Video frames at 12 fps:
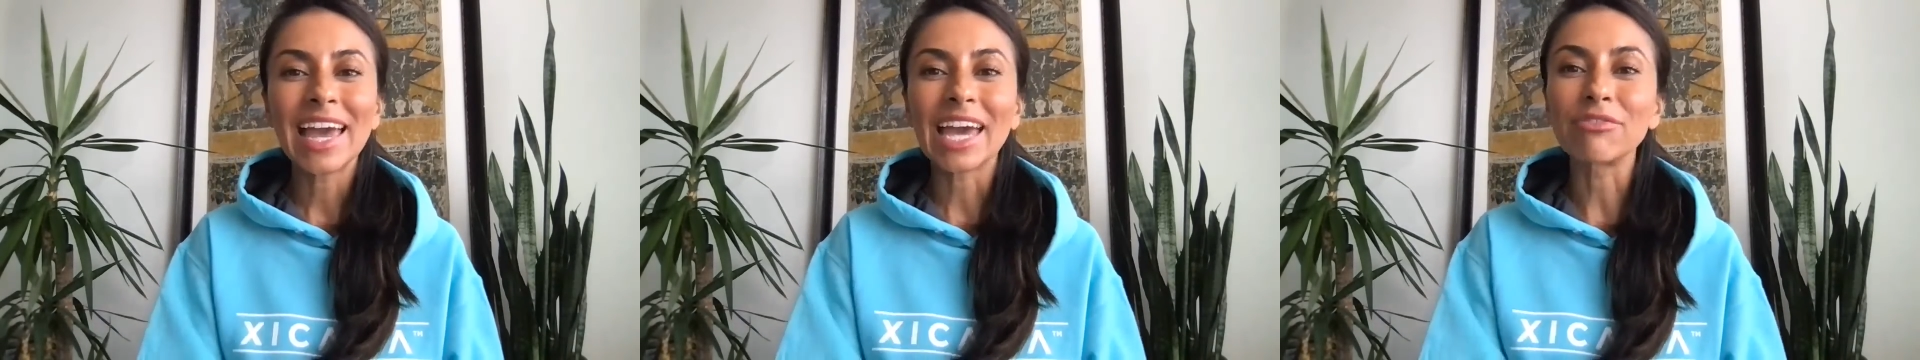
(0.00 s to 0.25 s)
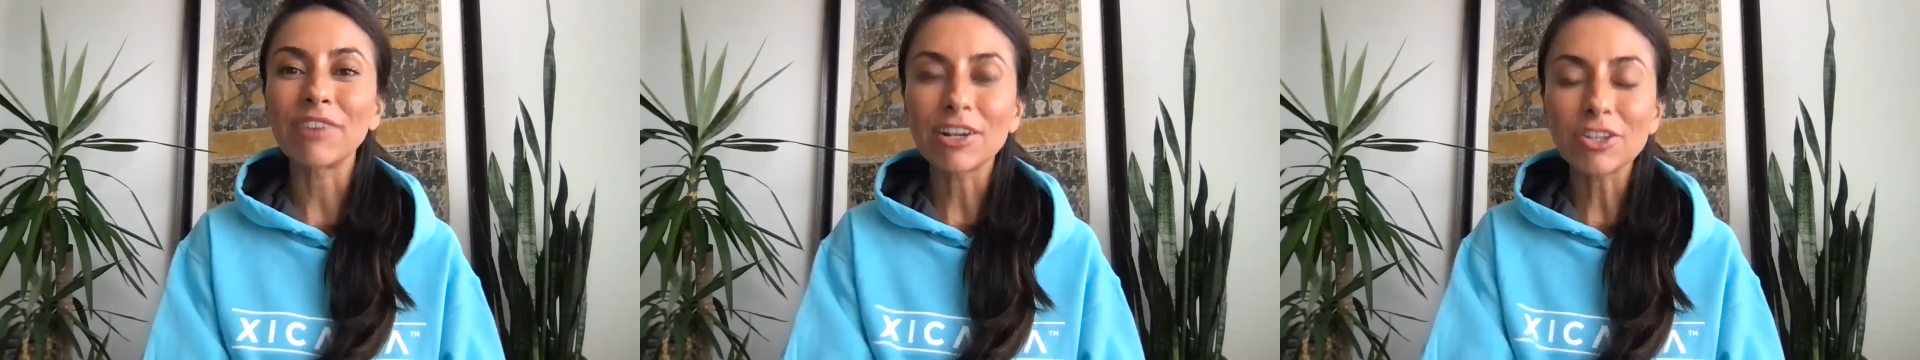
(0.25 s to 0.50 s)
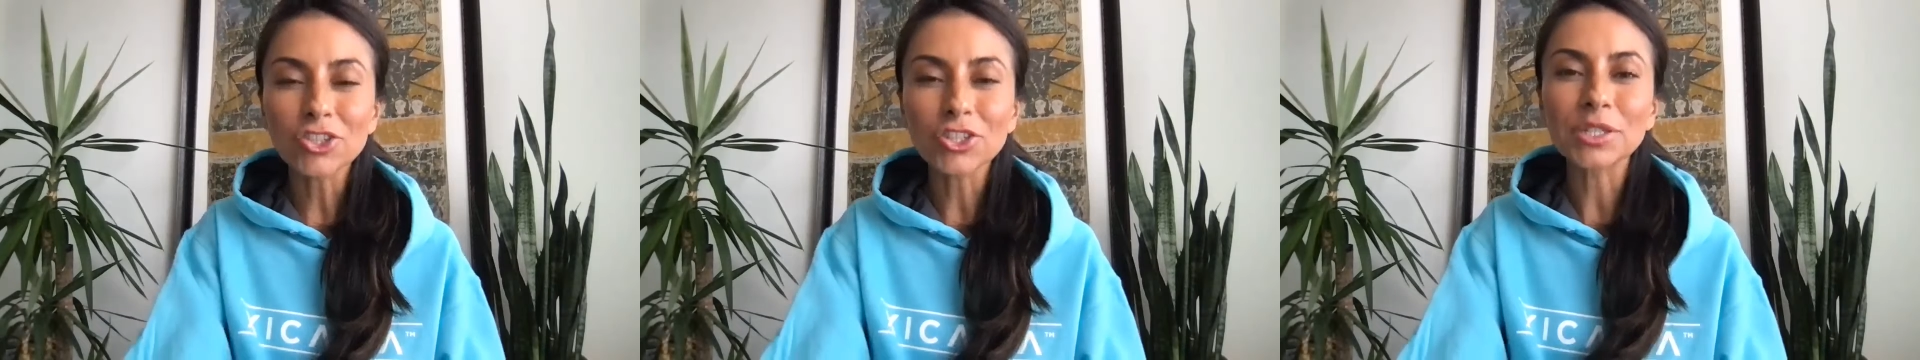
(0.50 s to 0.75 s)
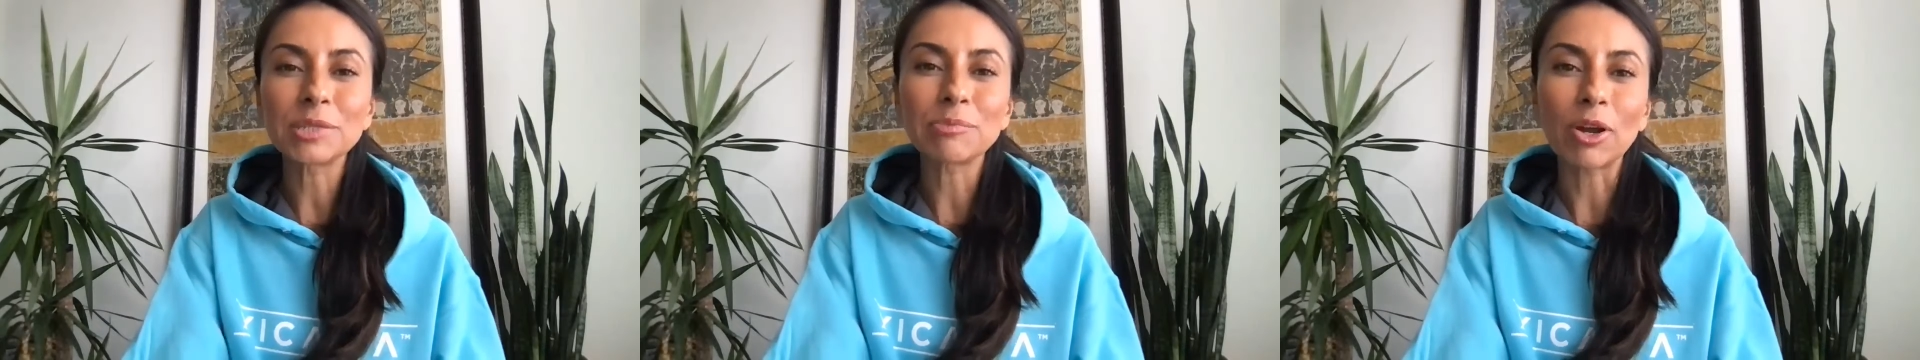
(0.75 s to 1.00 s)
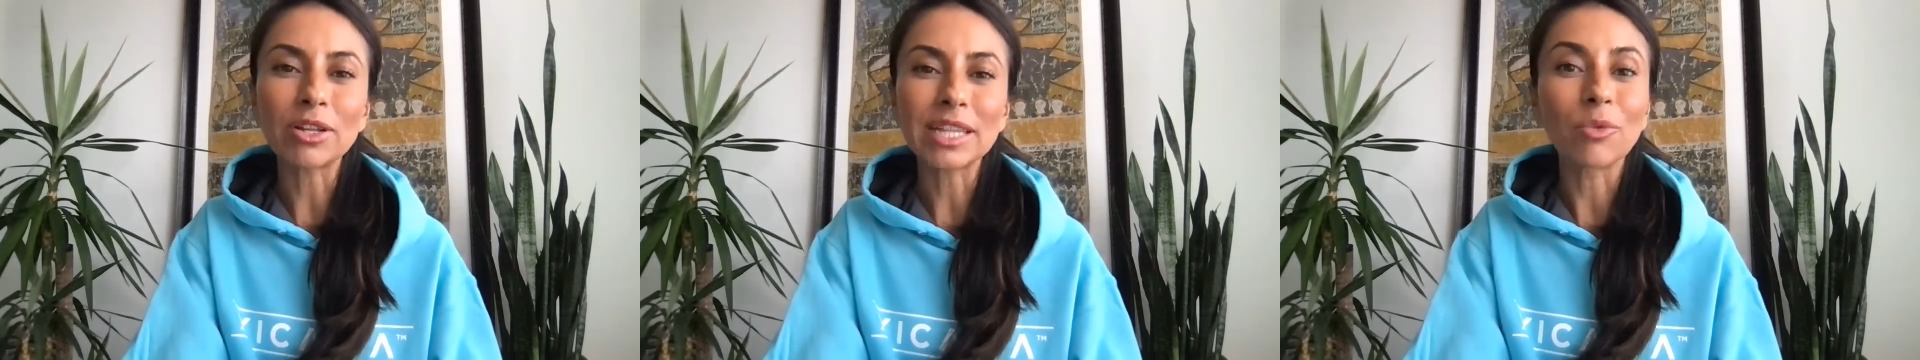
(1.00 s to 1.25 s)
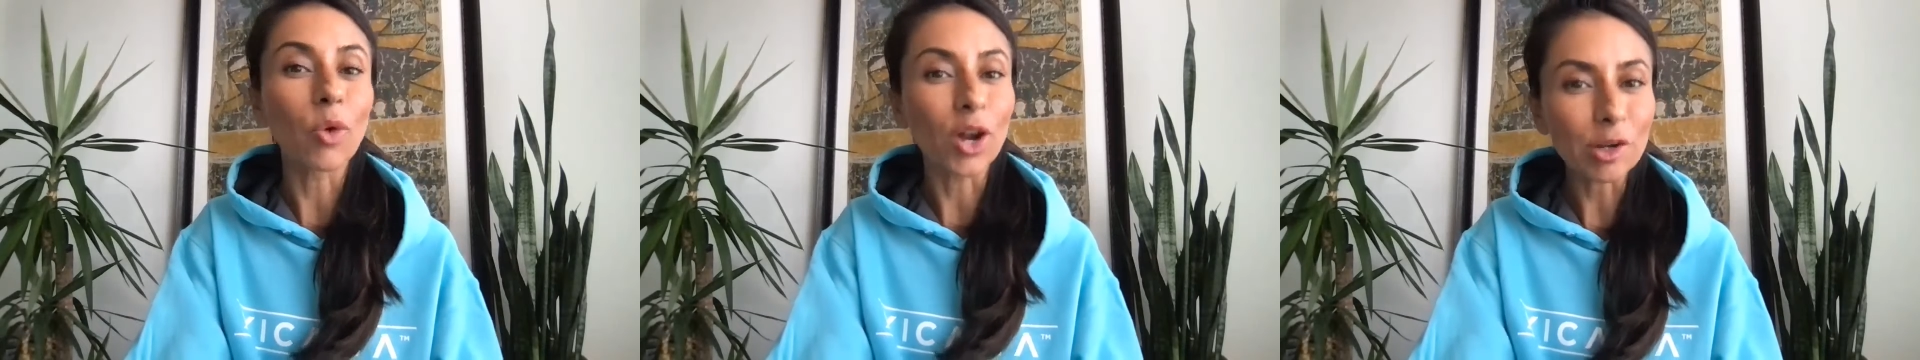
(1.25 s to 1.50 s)
a functional
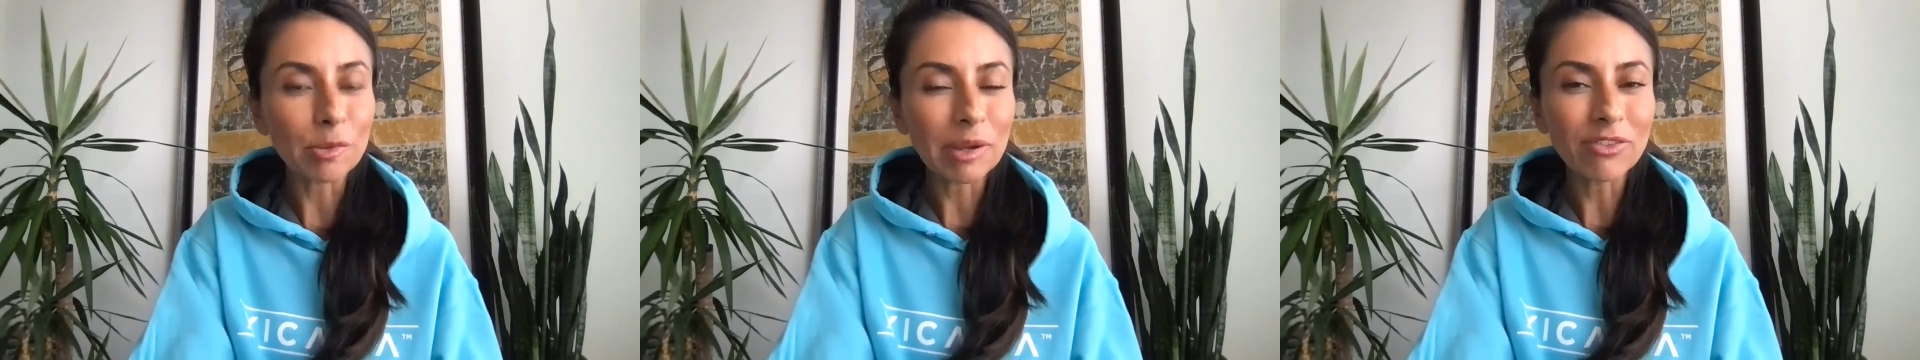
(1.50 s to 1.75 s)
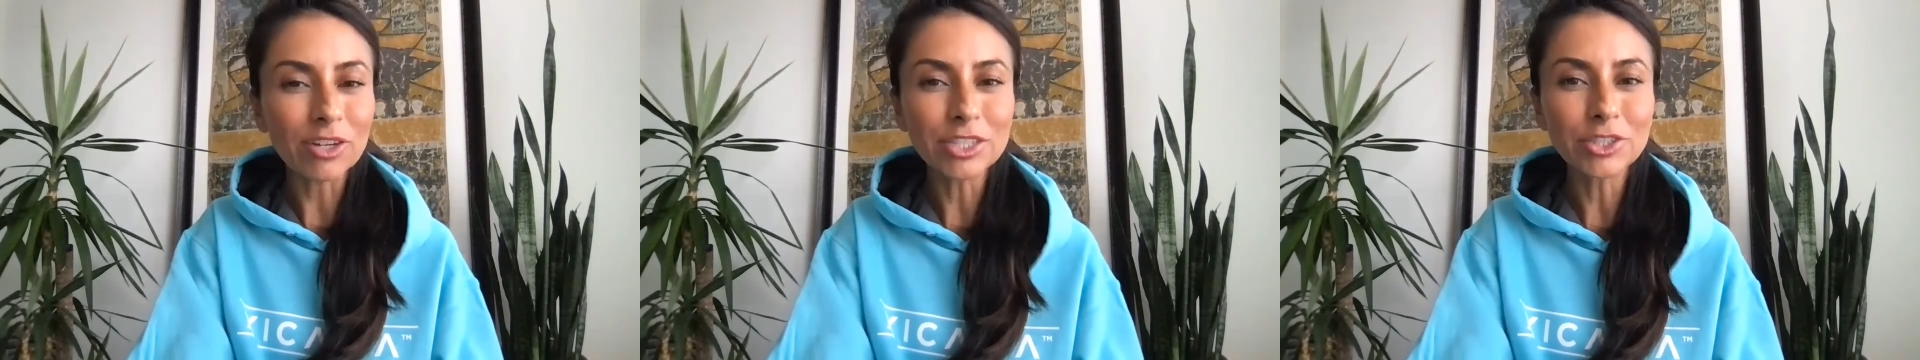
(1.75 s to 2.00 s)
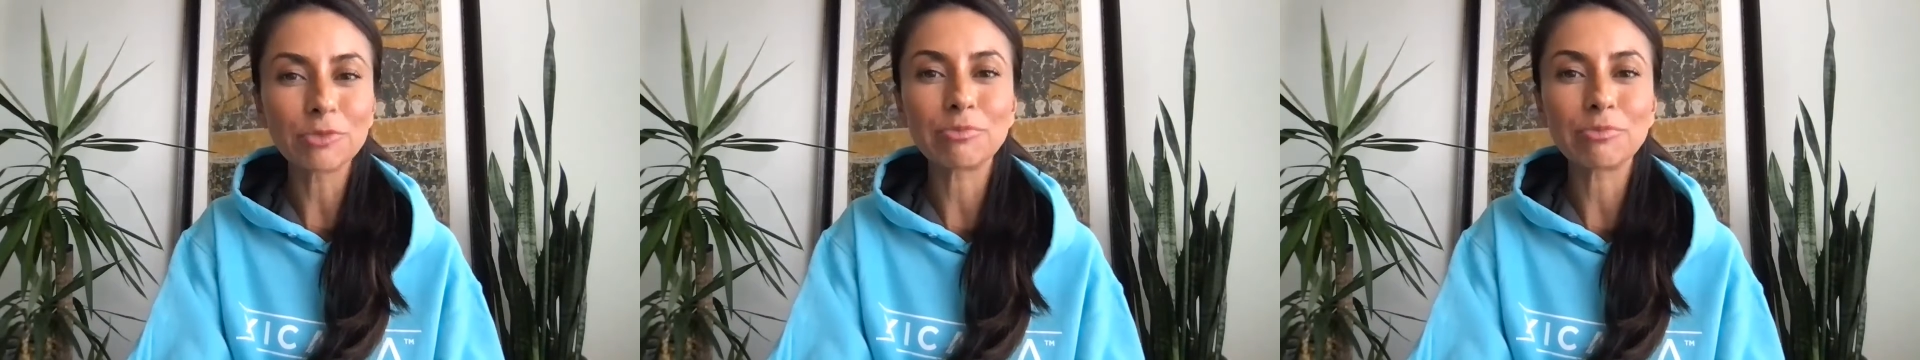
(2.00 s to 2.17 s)
sparkling water beverage